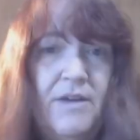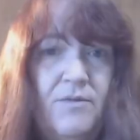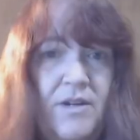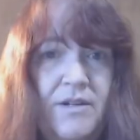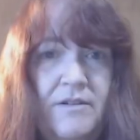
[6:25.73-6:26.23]

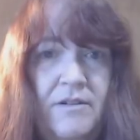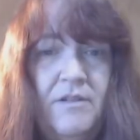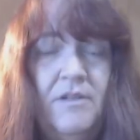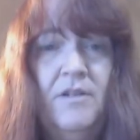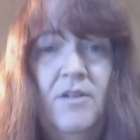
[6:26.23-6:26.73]

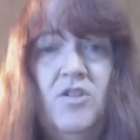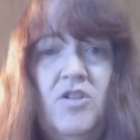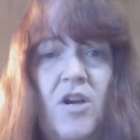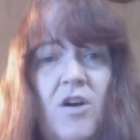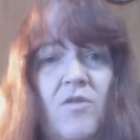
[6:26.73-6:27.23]
one.
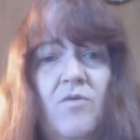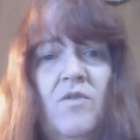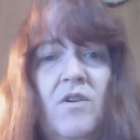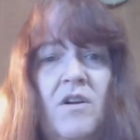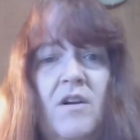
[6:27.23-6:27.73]
So
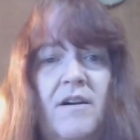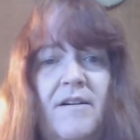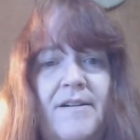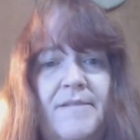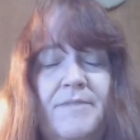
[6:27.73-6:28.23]

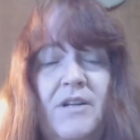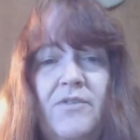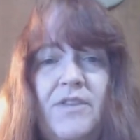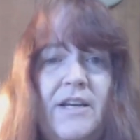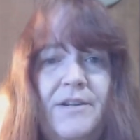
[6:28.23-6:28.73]
um, don't
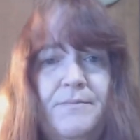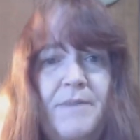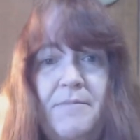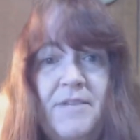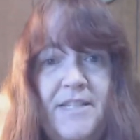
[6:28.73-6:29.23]
think I don't
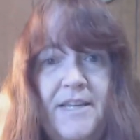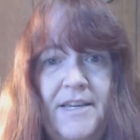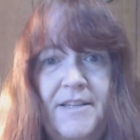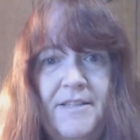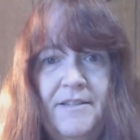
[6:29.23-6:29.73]
make
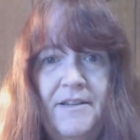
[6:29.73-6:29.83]
mistakes.